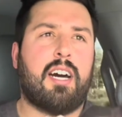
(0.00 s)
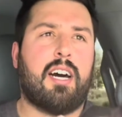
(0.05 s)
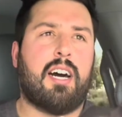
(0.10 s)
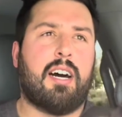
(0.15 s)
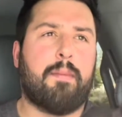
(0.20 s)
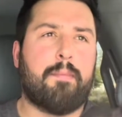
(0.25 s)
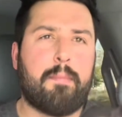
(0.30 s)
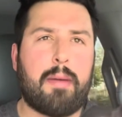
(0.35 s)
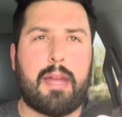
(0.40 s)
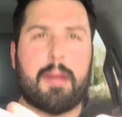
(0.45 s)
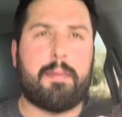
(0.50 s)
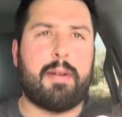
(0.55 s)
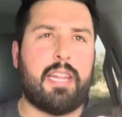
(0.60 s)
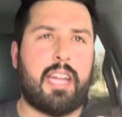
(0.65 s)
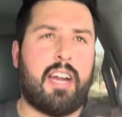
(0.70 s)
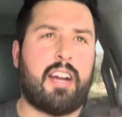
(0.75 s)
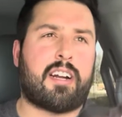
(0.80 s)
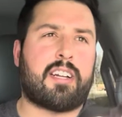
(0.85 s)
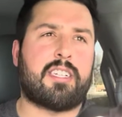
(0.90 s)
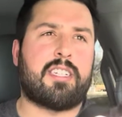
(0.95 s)
Maybe the
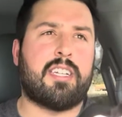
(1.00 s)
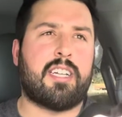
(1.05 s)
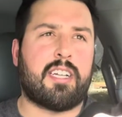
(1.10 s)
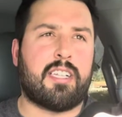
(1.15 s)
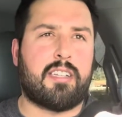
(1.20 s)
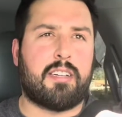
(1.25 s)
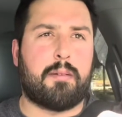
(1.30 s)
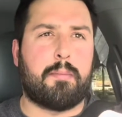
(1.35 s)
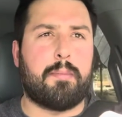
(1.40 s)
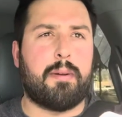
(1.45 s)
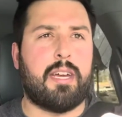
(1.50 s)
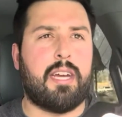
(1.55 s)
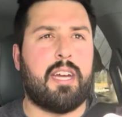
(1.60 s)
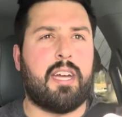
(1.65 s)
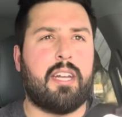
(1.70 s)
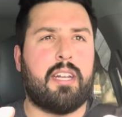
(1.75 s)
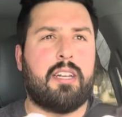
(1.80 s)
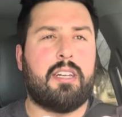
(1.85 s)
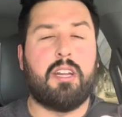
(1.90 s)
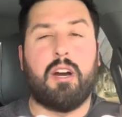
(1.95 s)
air conditioning a little
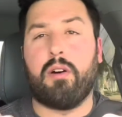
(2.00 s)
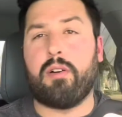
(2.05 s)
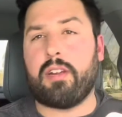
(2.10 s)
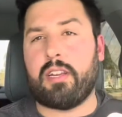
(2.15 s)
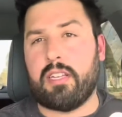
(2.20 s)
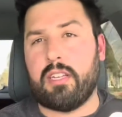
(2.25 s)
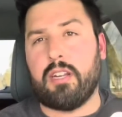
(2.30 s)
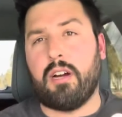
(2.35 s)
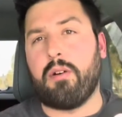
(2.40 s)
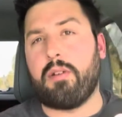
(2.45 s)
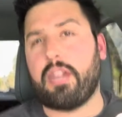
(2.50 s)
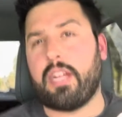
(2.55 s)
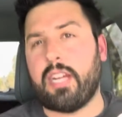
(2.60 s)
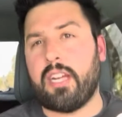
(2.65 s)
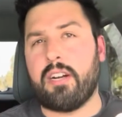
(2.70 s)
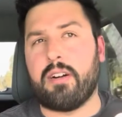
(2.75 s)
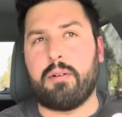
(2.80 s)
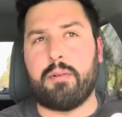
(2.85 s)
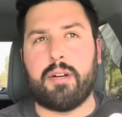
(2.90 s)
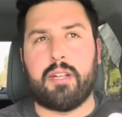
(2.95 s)
bit, no
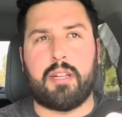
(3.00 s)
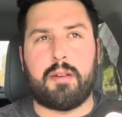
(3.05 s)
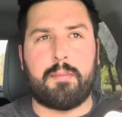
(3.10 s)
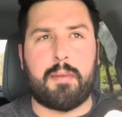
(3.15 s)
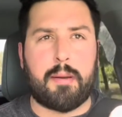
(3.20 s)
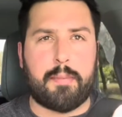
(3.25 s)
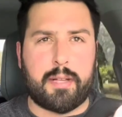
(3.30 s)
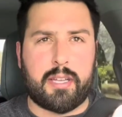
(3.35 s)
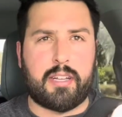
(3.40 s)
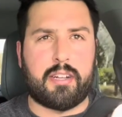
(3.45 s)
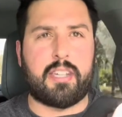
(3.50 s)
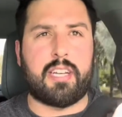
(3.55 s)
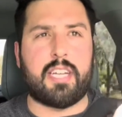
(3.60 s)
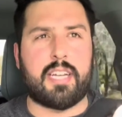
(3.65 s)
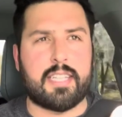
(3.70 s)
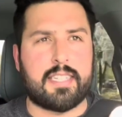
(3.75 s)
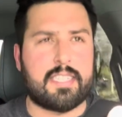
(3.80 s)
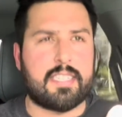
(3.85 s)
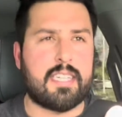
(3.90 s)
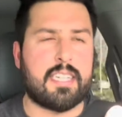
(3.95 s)
heater really, maybe a little
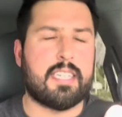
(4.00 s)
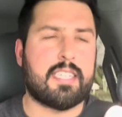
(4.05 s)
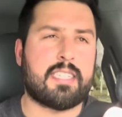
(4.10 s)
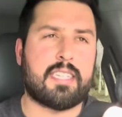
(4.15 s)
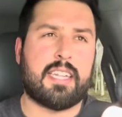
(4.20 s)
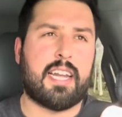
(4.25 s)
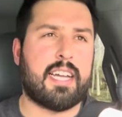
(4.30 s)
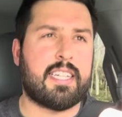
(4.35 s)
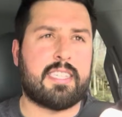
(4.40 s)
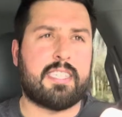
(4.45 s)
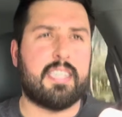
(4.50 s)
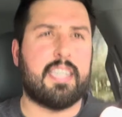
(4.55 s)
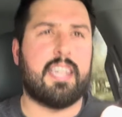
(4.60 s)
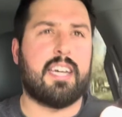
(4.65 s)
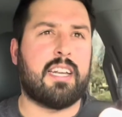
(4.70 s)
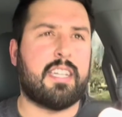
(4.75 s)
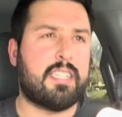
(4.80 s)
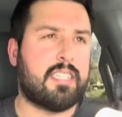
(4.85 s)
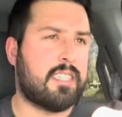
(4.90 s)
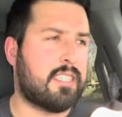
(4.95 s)
heated seats, and that's
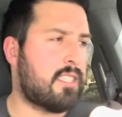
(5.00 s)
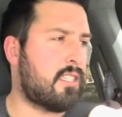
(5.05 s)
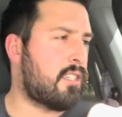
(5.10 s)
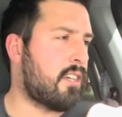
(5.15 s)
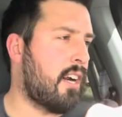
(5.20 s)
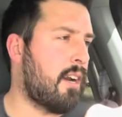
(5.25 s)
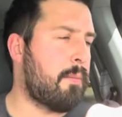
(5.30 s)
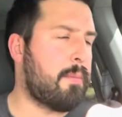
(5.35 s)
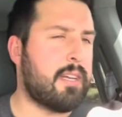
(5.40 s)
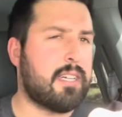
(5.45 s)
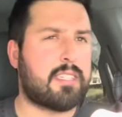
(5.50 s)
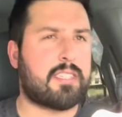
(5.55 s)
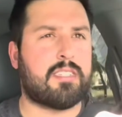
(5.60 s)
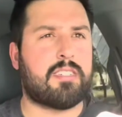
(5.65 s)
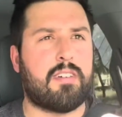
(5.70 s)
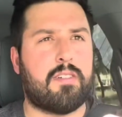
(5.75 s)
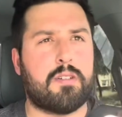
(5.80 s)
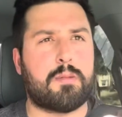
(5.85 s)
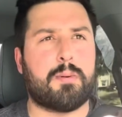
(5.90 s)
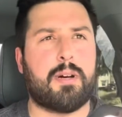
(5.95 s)
it. Just trying to be as
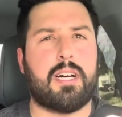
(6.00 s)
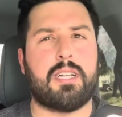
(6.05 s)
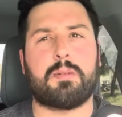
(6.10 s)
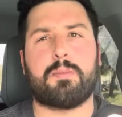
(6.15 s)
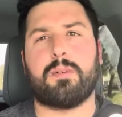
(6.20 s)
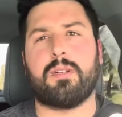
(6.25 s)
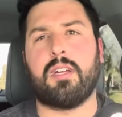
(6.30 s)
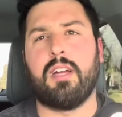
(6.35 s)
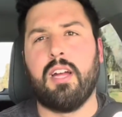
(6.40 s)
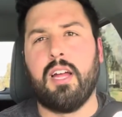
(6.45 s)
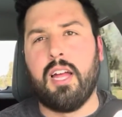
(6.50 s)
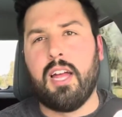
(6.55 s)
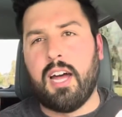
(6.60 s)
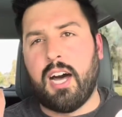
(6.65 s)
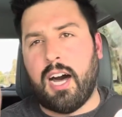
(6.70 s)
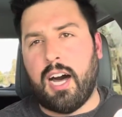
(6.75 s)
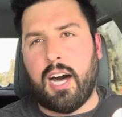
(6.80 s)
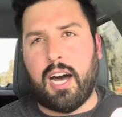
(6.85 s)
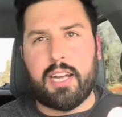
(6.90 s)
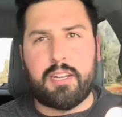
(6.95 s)
conservative as
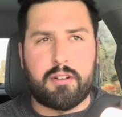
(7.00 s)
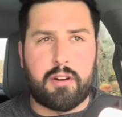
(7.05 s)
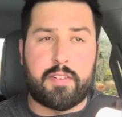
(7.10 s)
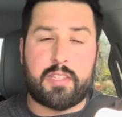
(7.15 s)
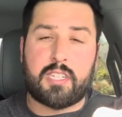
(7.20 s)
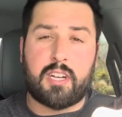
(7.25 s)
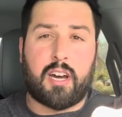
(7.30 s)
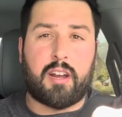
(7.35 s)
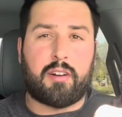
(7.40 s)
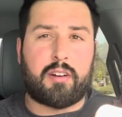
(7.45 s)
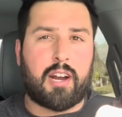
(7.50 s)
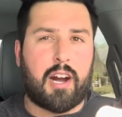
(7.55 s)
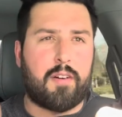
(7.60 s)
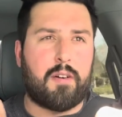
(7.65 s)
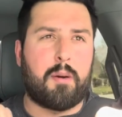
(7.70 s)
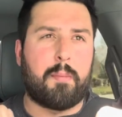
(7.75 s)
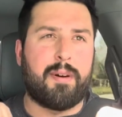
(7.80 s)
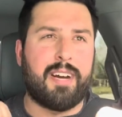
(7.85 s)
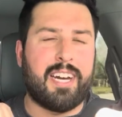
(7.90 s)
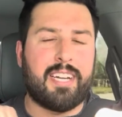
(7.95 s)
possible. I do have a tonneau
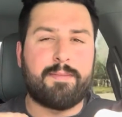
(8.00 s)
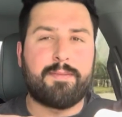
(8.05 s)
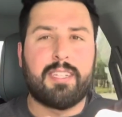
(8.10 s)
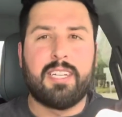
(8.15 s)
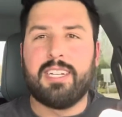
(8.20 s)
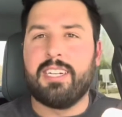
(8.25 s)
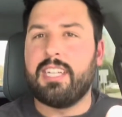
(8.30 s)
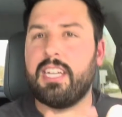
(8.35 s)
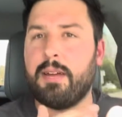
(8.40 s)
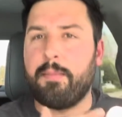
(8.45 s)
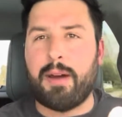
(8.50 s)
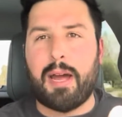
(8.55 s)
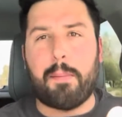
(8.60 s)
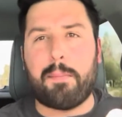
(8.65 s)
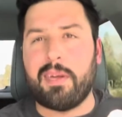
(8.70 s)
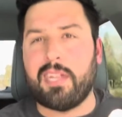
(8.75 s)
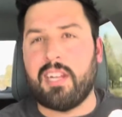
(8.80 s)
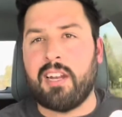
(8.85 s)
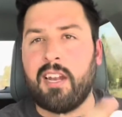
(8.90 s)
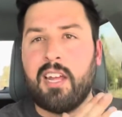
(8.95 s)
cover, but in my
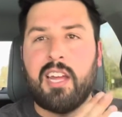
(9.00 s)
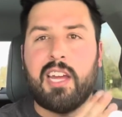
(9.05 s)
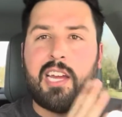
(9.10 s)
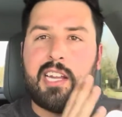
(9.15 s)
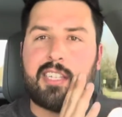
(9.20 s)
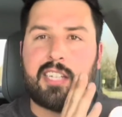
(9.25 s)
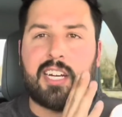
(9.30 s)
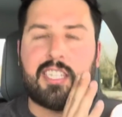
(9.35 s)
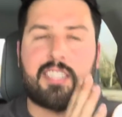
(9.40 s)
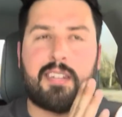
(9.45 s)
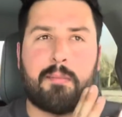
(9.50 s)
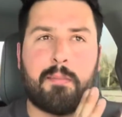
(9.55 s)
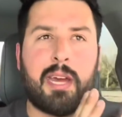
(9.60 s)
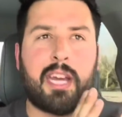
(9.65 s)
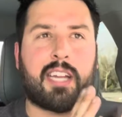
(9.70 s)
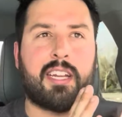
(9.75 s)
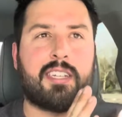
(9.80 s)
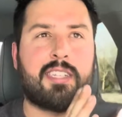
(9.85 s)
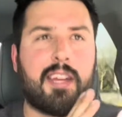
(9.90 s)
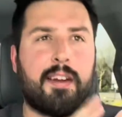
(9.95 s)
opinion, it doesn't
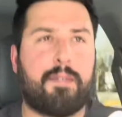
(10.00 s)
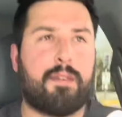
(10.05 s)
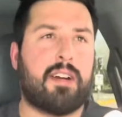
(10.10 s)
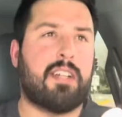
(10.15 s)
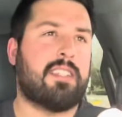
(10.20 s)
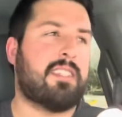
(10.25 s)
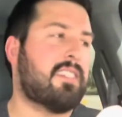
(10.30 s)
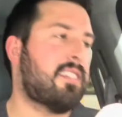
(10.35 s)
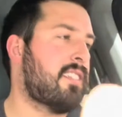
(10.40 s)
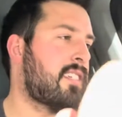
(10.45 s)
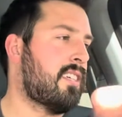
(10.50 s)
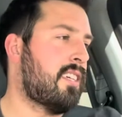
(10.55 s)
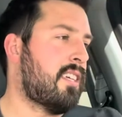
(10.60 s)
make a difference.